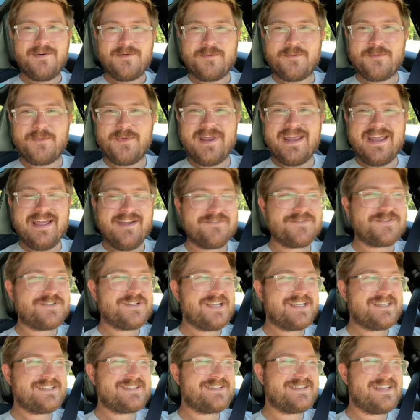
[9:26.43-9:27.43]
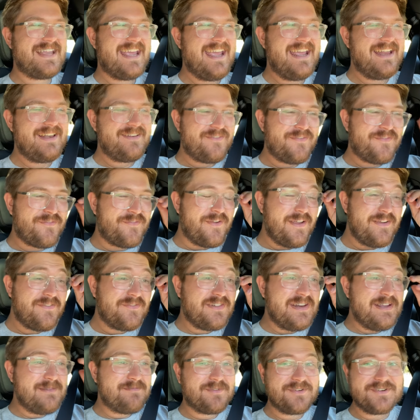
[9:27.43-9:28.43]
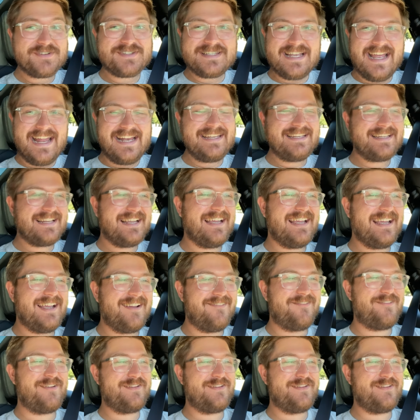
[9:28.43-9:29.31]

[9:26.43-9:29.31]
We have just hit 50%.